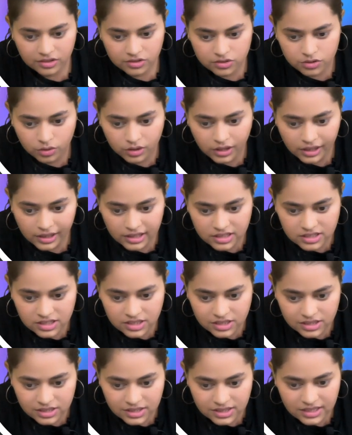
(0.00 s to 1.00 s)
So the
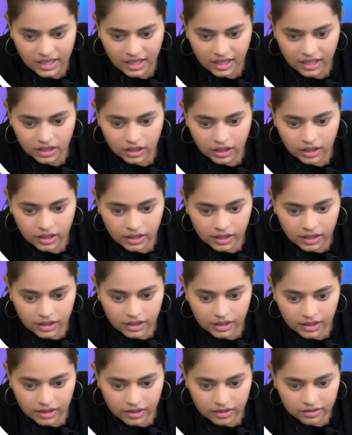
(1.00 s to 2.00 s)
list state
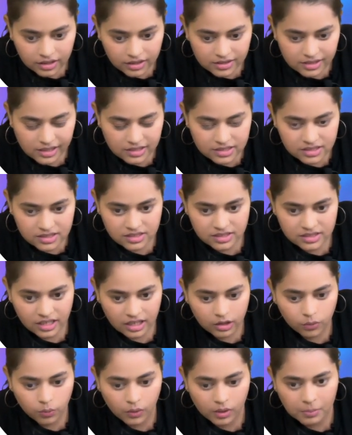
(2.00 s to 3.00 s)

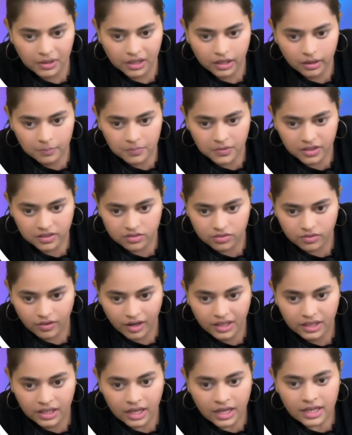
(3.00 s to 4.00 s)
will become this,
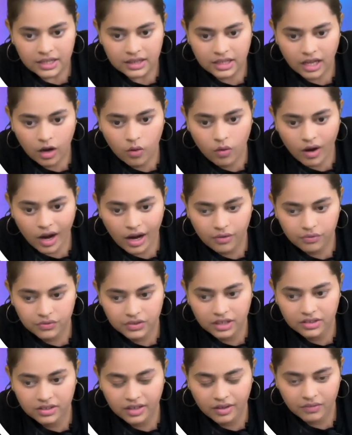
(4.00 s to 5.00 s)
right? Now
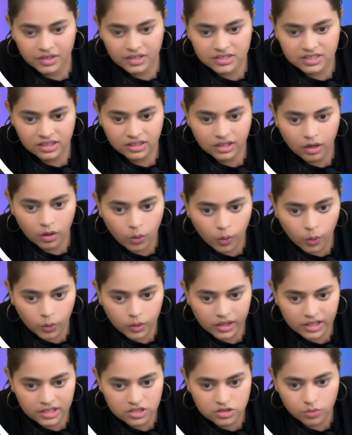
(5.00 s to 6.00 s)
after traversing the whole
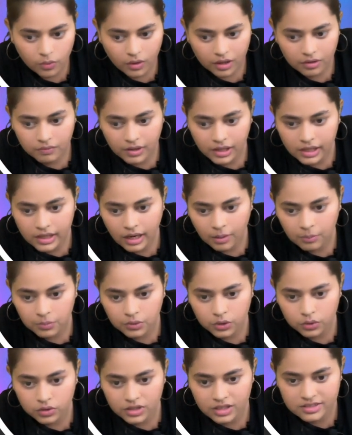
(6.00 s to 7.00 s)
list 1, we'll come
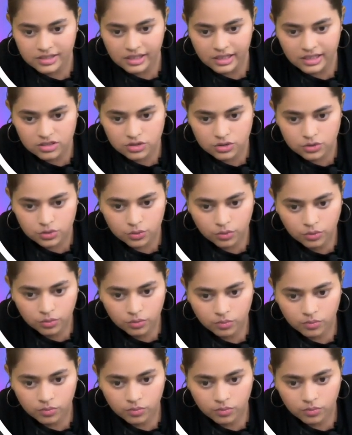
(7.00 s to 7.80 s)
to this list 2.